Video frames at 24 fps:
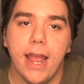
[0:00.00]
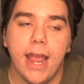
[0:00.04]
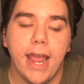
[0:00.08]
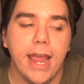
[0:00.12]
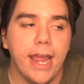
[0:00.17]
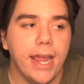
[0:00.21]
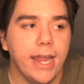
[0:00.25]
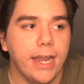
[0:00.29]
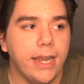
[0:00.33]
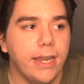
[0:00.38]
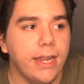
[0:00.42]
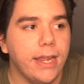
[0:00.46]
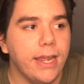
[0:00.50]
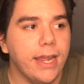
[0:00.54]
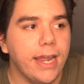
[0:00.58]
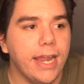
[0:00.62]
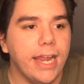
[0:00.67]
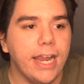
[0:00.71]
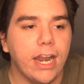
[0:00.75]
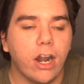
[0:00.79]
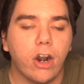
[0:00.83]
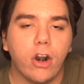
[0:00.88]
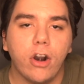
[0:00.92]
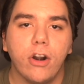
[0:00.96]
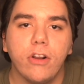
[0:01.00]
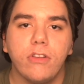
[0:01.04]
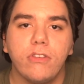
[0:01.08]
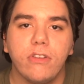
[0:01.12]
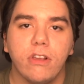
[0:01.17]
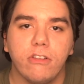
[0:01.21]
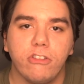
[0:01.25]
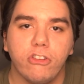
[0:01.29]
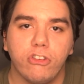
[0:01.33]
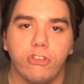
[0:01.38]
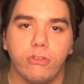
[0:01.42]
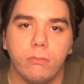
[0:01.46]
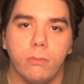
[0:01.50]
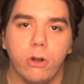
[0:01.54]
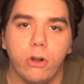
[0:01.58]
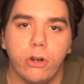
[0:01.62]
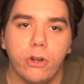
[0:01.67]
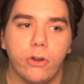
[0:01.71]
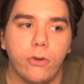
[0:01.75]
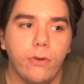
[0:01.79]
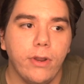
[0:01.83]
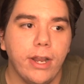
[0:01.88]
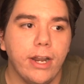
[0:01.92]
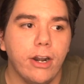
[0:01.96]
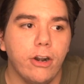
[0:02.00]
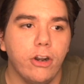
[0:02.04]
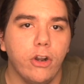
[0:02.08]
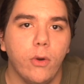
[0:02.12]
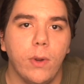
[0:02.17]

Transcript: And it hurts as a small creator